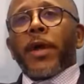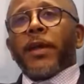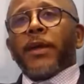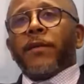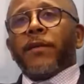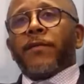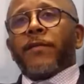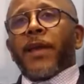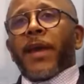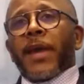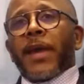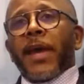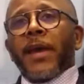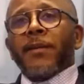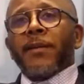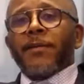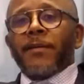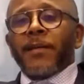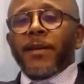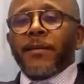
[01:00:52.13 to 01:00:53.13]
is the
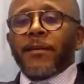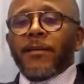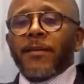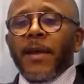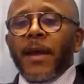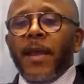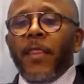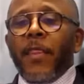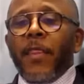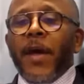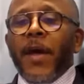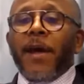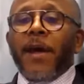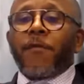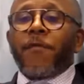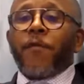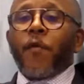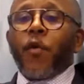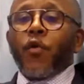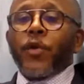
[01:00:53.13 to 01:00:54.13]
cases that
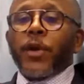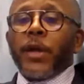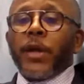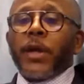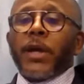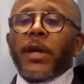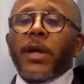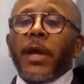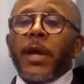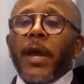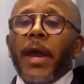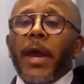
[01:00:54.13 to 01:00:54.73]
are phoning,